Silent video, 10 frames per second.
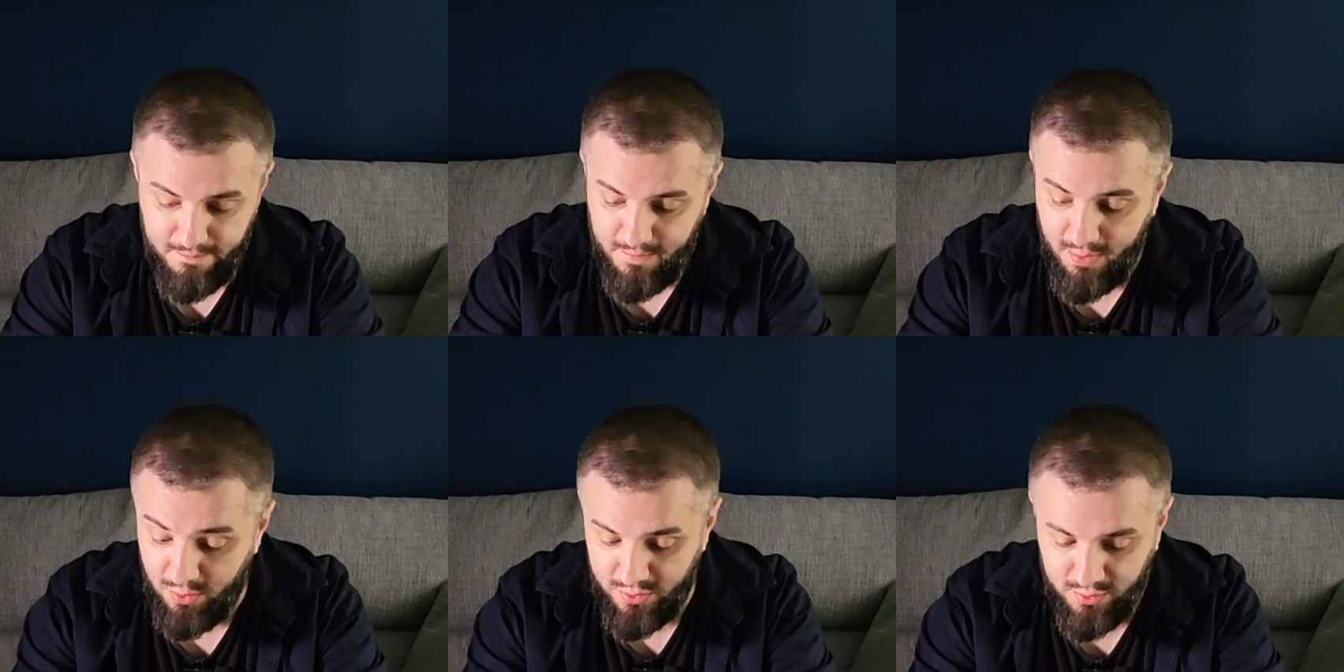the
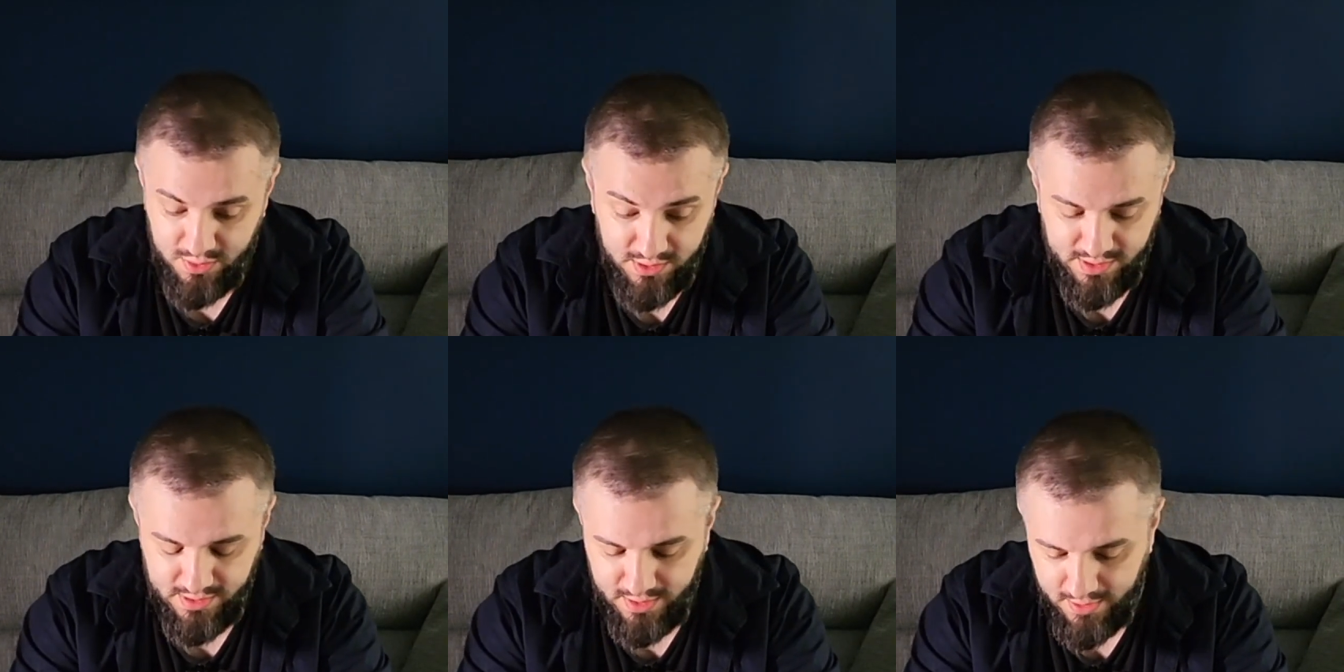horizontal
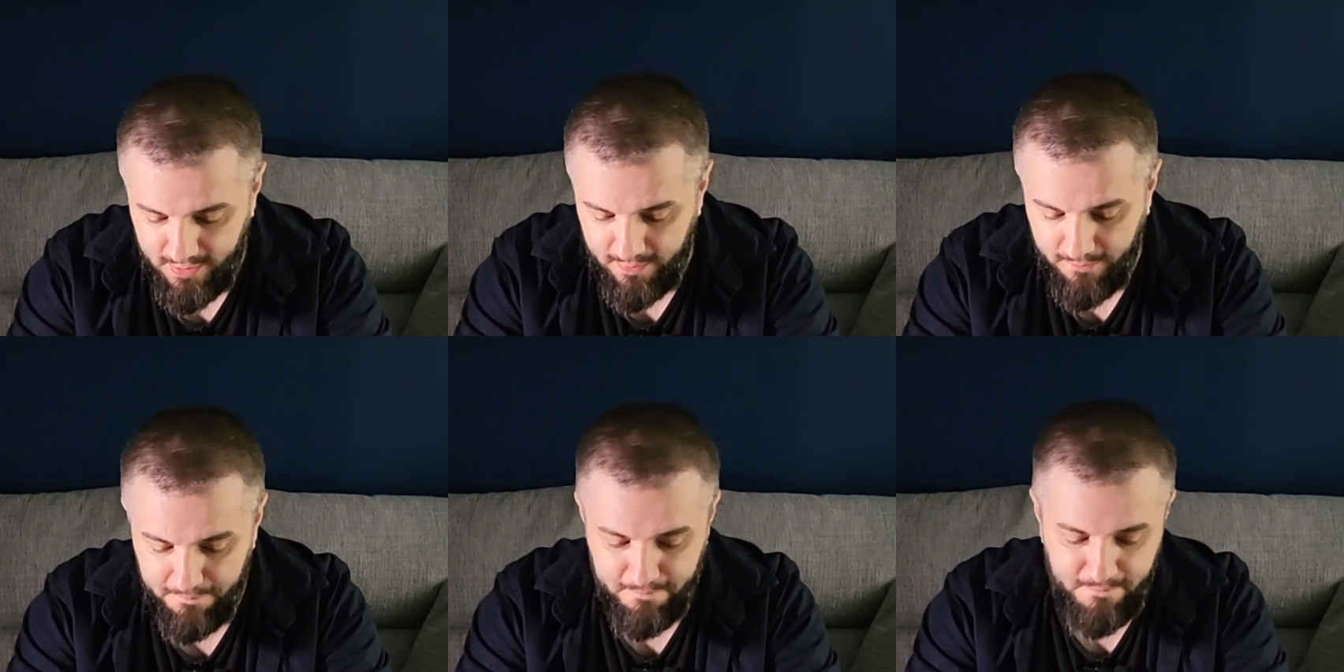6 line. Yeah.
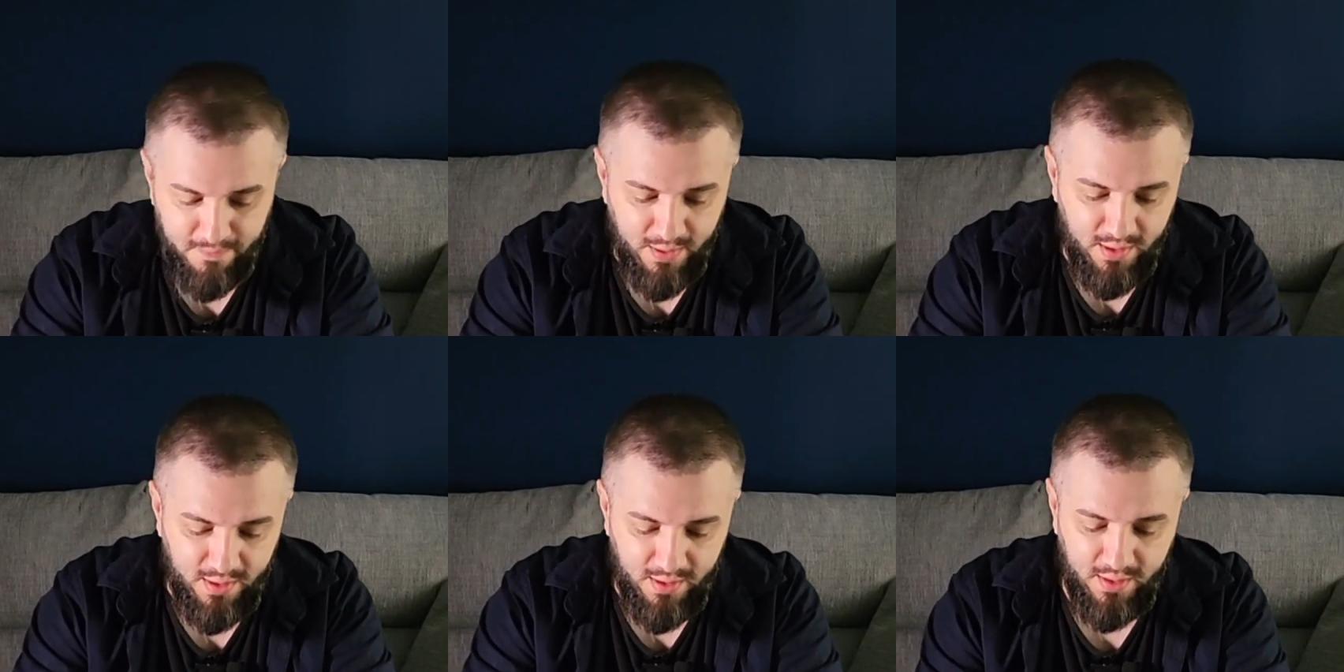
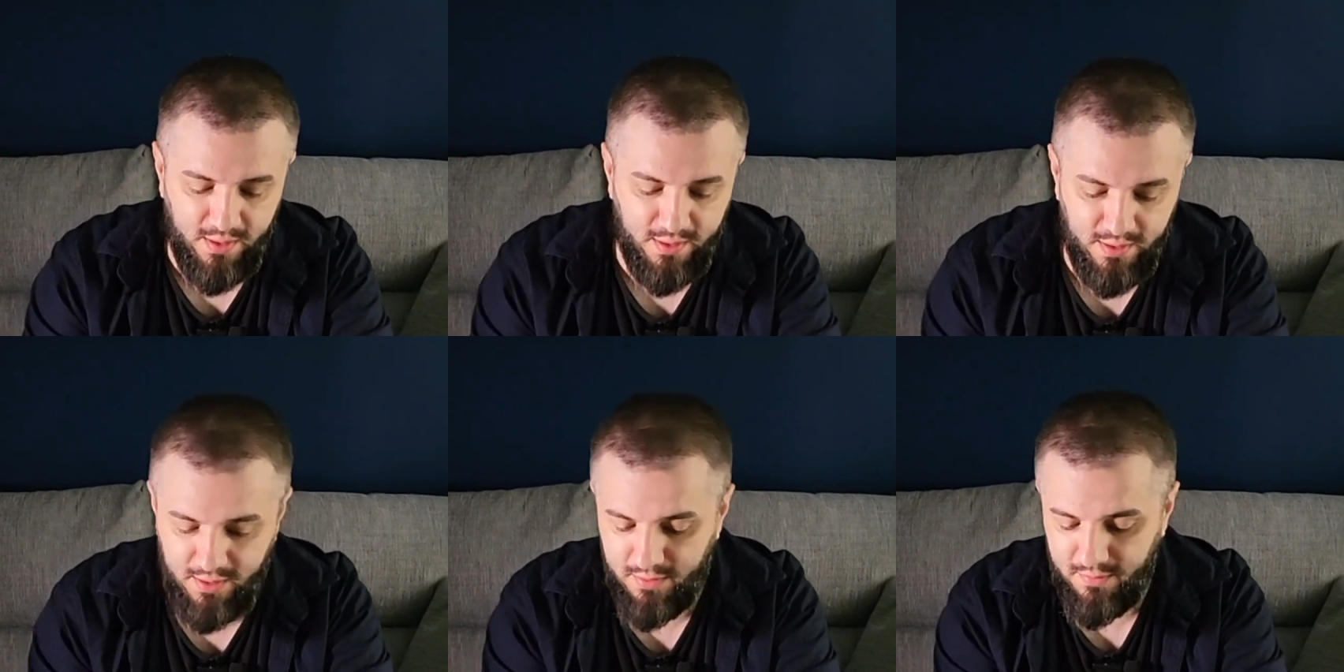And
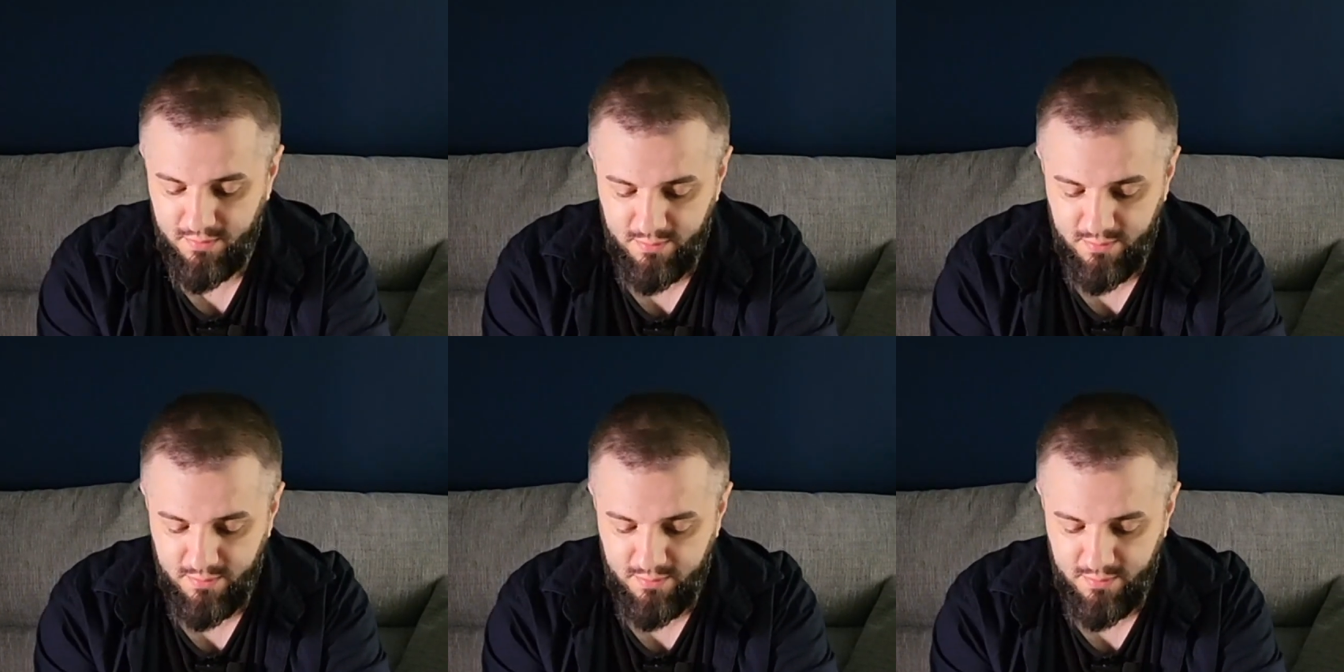then